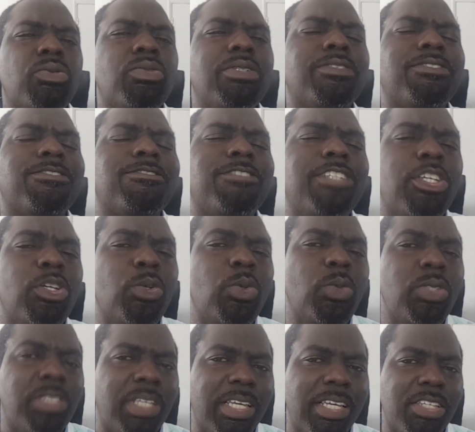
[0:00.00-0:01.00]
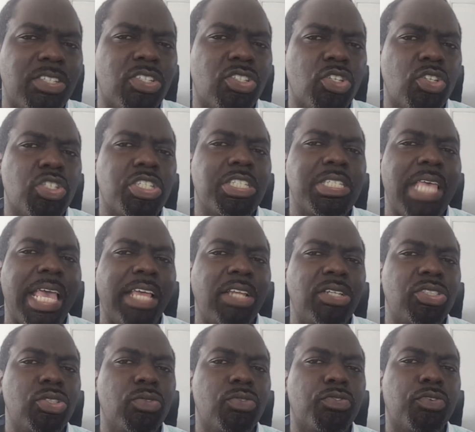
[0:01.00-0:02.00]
refuses to send you